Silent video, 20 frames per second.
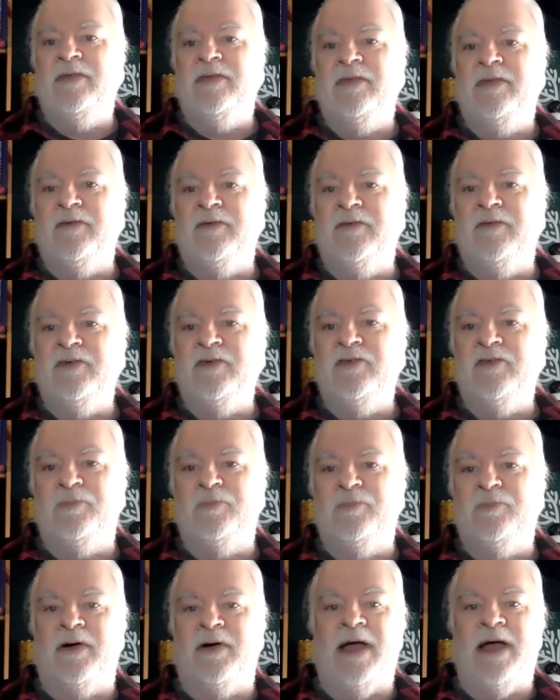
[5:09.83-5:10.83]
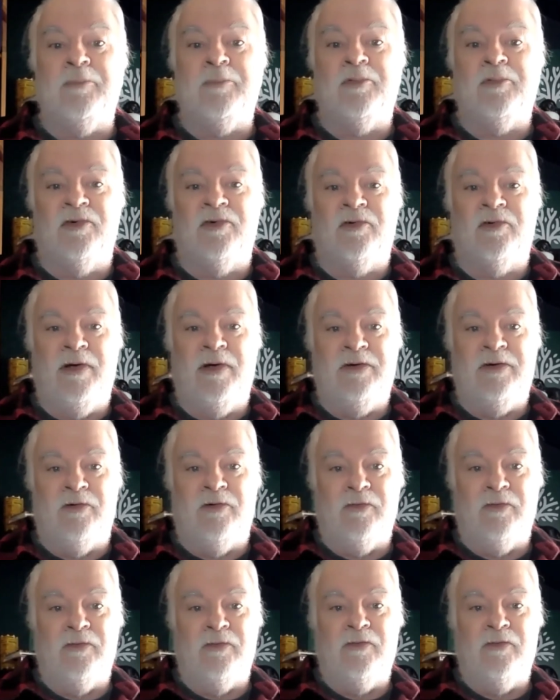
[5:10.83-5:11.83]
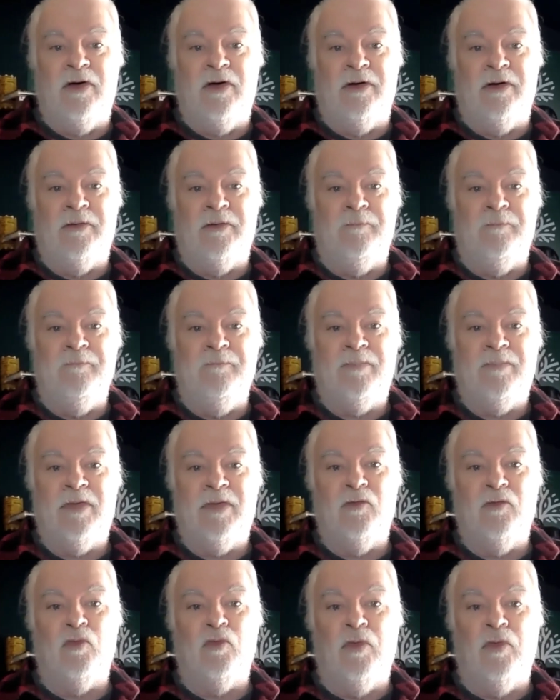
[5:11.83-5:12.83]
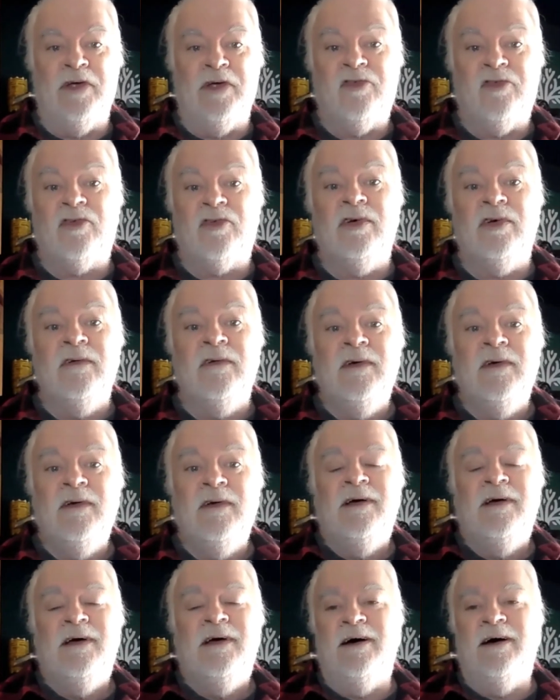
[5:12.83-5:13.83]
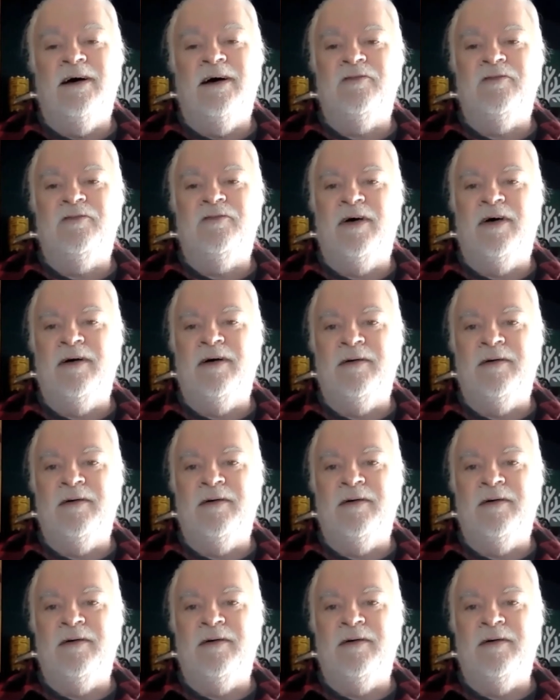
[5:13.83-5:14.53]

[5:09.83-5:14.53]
is perhaps a greater risk of